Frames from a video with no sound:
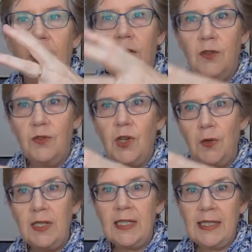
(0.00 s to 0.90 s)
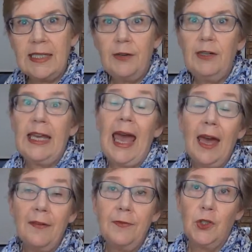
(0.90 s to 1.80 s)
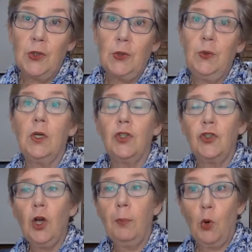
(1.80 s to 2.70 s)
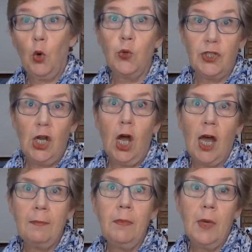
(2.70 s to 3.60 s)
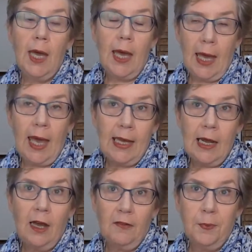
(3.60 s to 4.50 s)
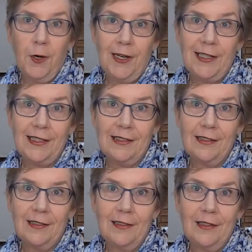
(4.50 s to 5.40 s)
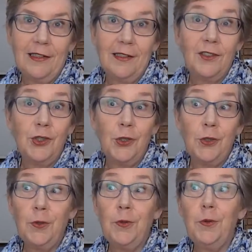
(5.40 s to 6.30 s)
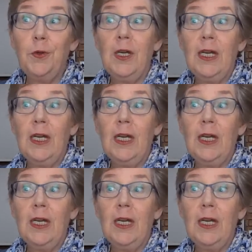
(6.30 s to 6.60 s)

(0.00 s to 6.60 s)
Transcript: you don't necessarily have to shop all the time at half price to